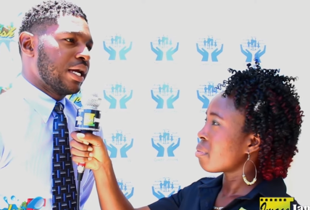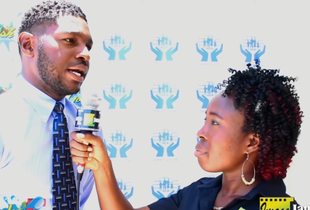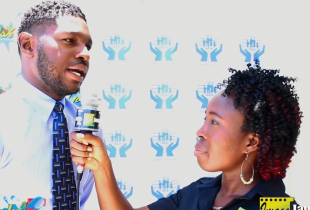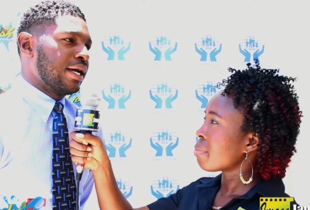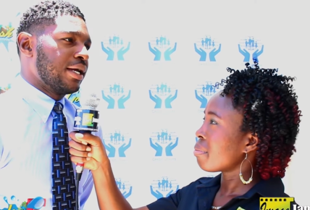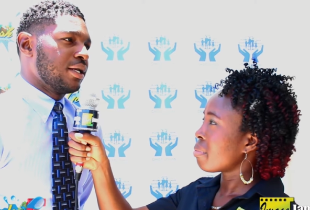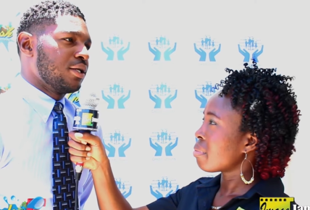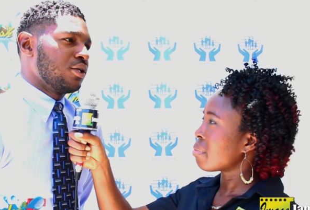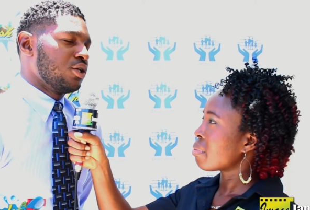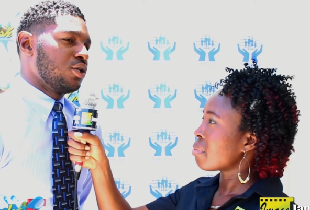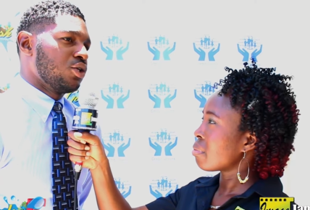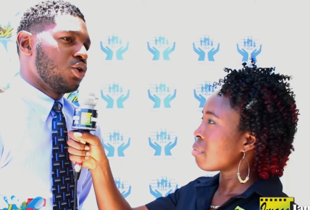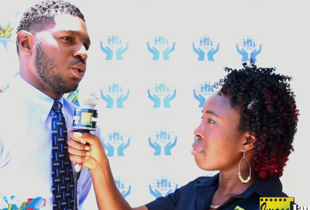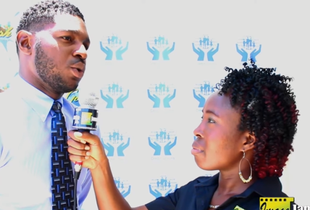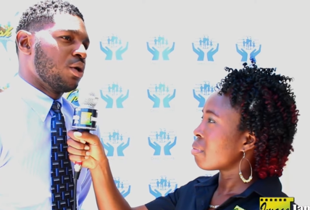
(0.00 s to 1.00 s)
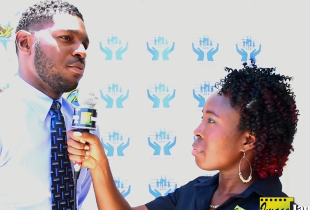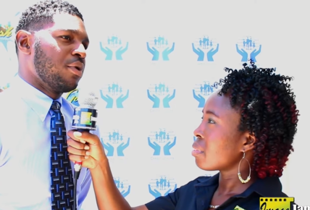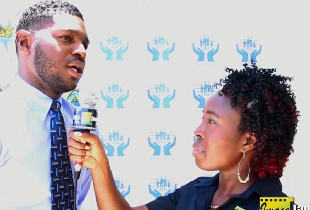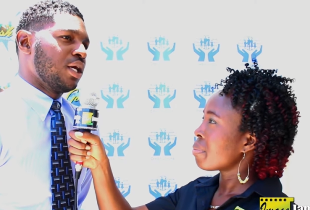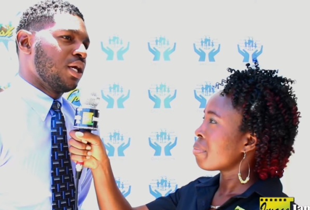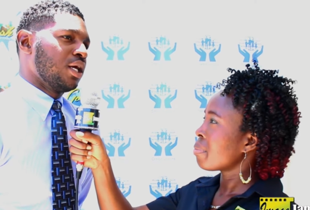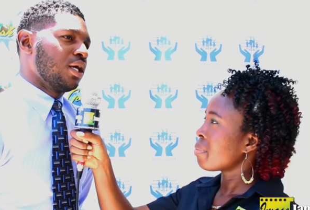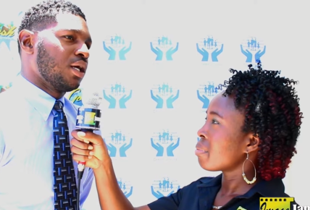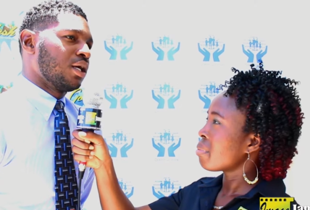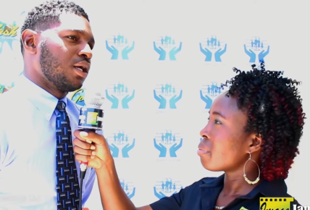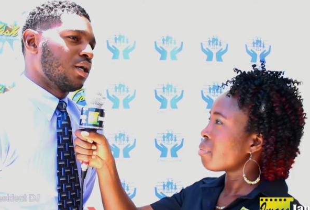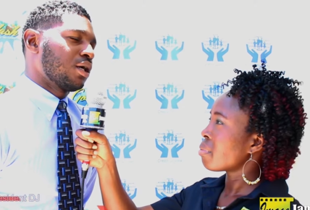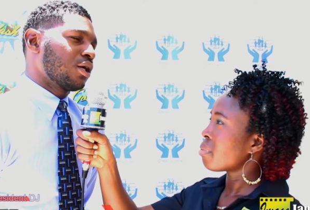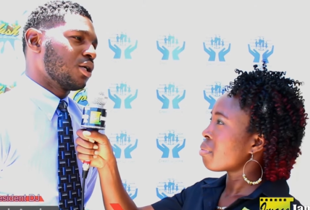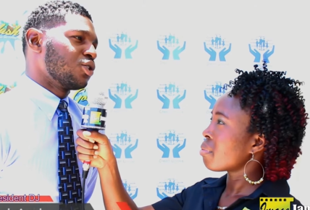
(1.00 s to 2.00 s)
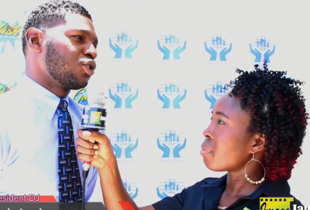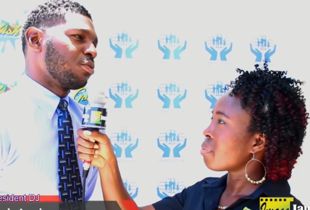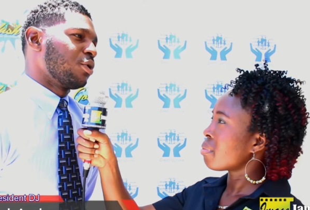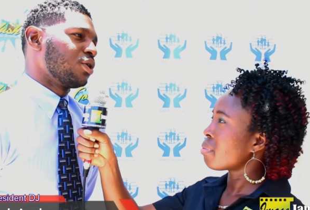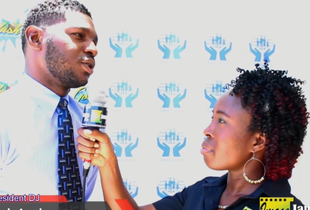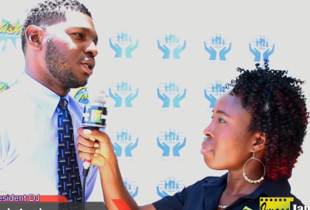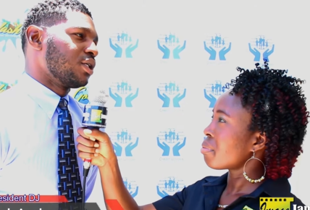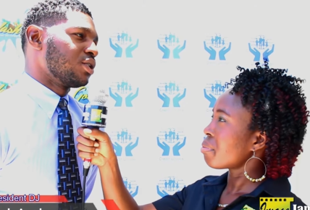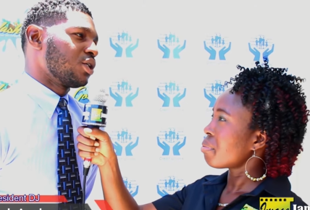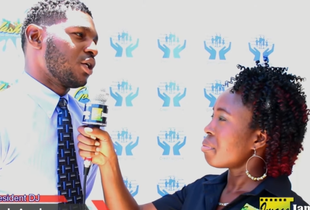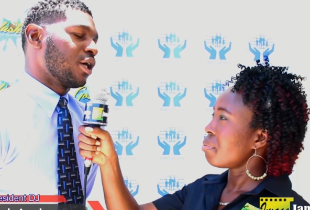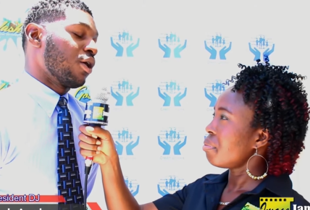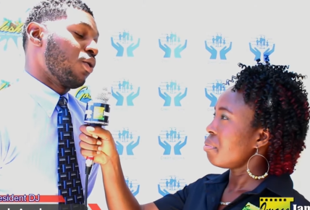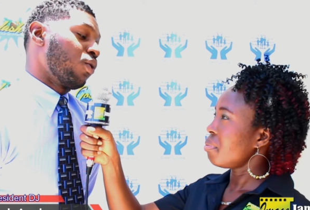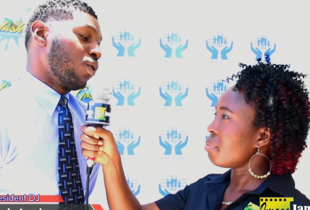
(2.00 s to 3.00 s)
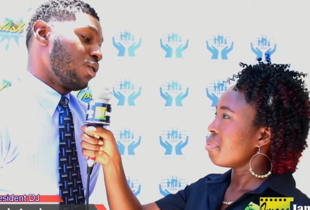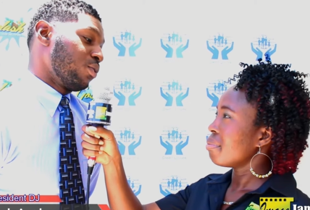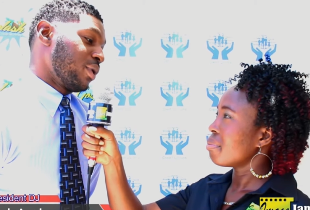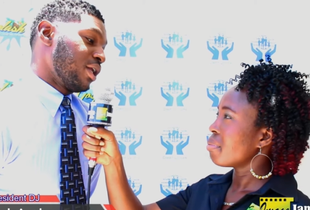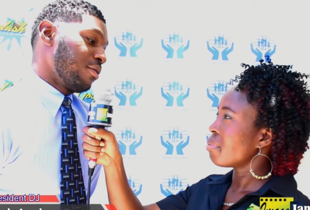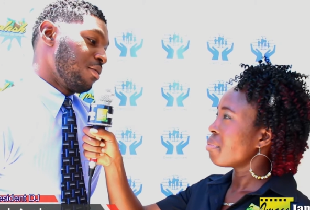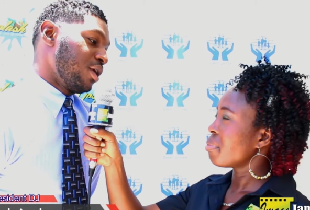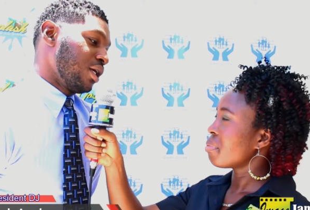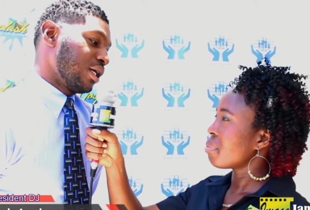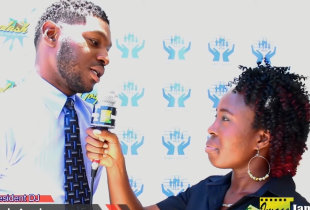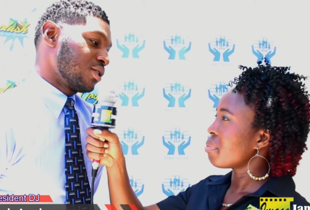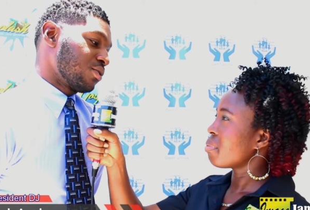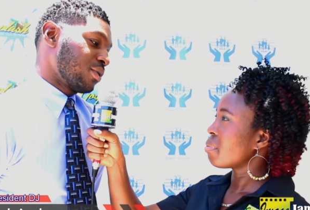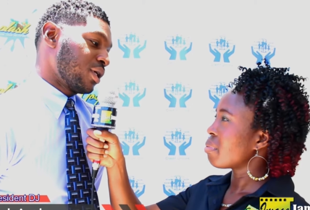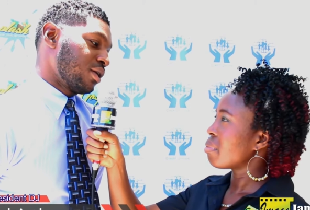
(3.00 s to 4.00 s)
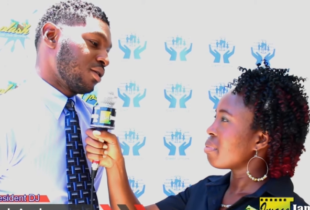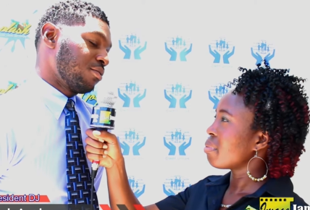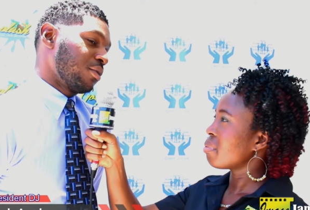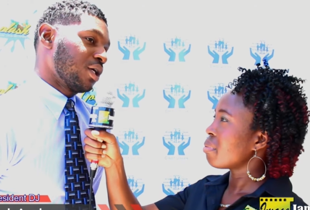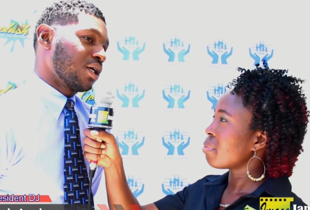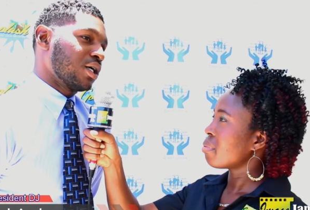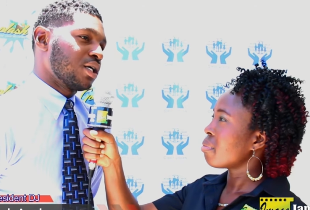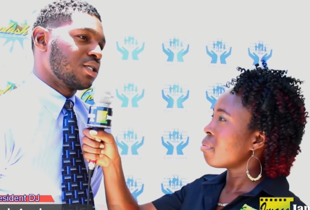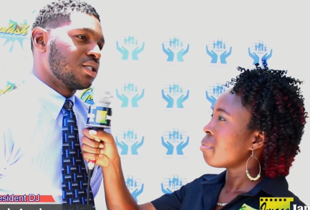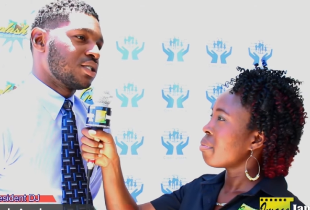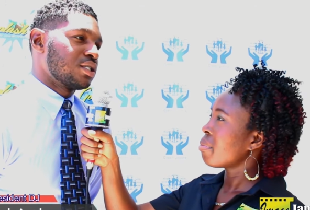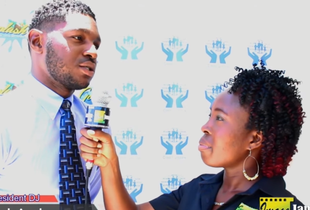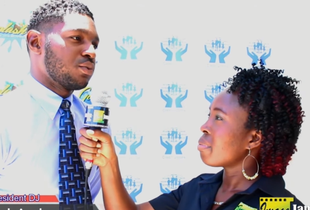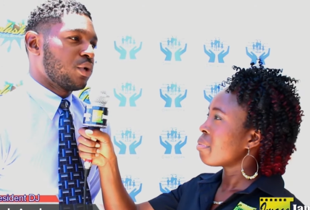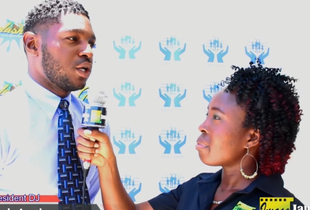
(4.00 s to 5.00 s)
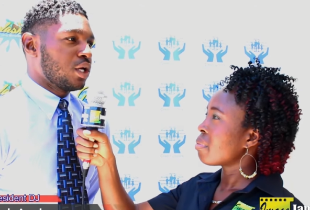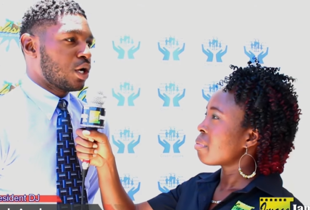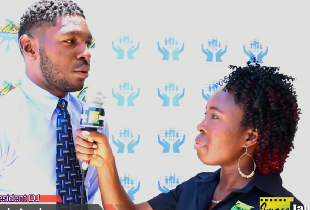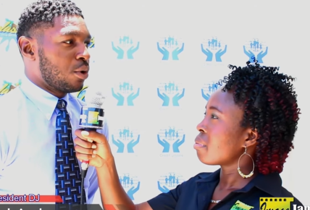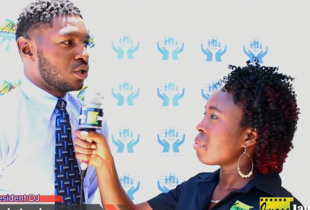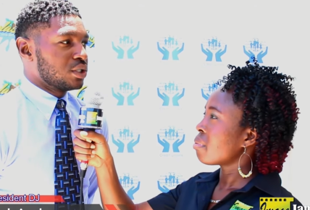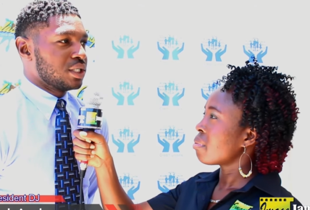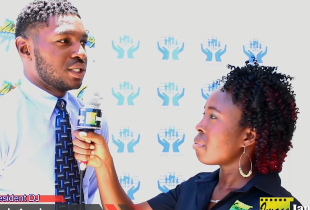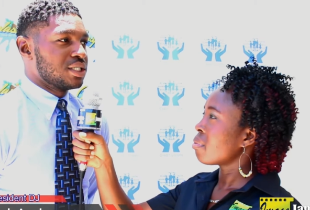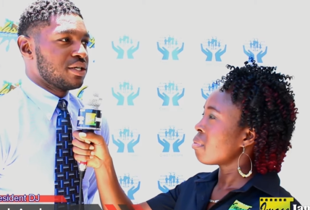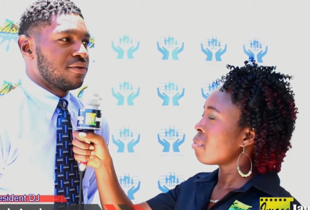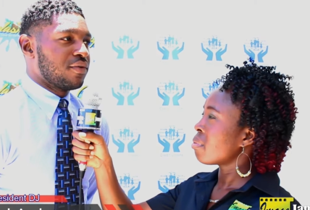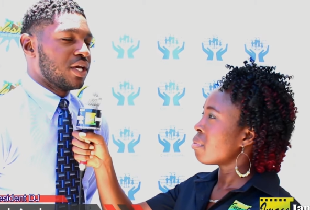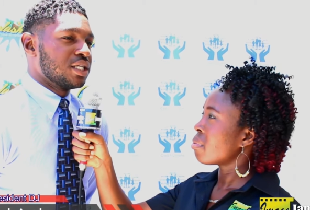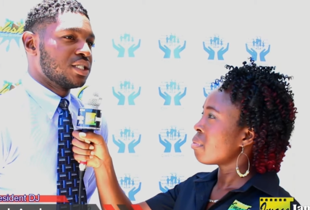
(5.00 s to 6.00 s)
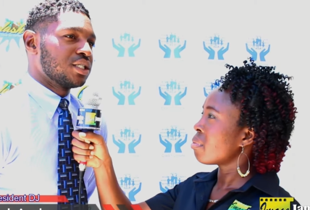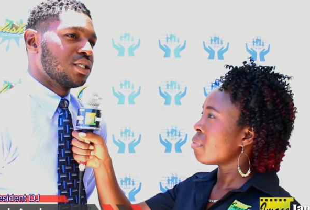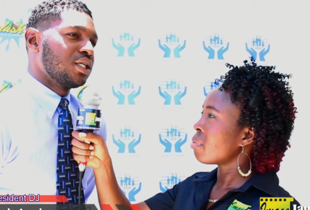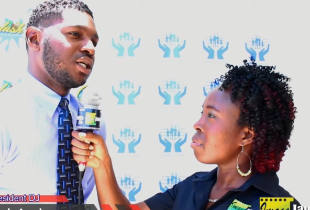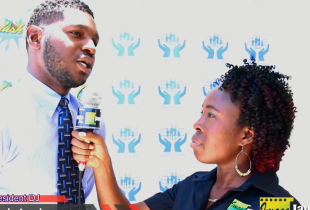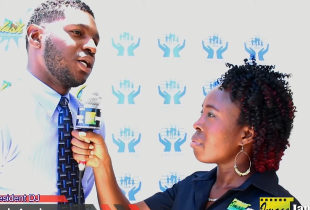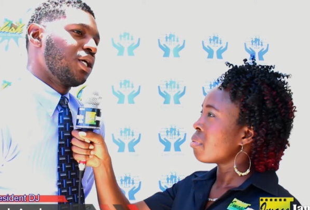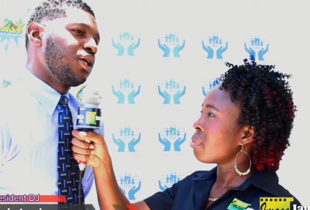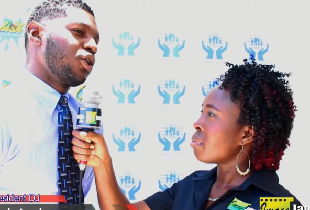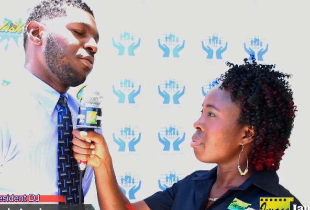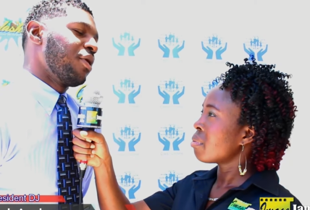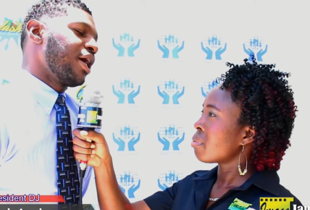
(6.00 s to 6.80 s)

Speaker 1: And you will be contributing to your own well-being as well because when you come out to this event, you'll